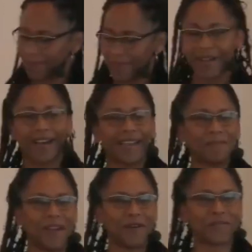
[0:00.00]
I am
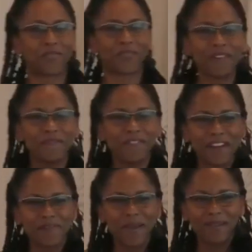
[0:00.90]
now 35
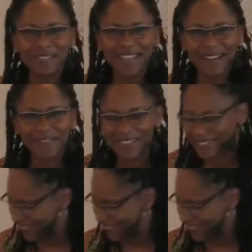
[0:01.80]
pounds heavier